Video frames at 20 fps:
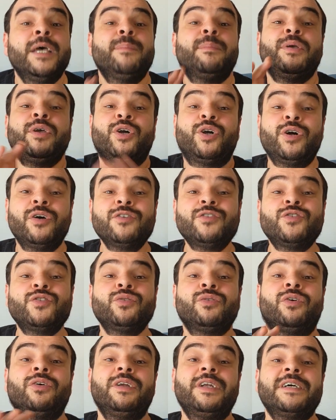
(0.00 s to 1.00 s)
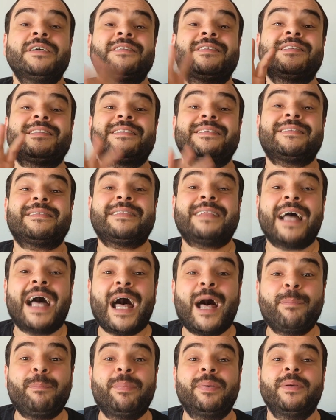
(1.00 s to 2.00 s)
because you're gonna
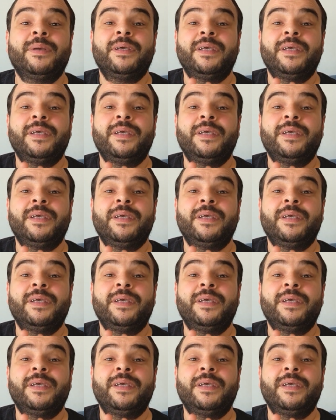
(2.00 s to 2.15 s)
stop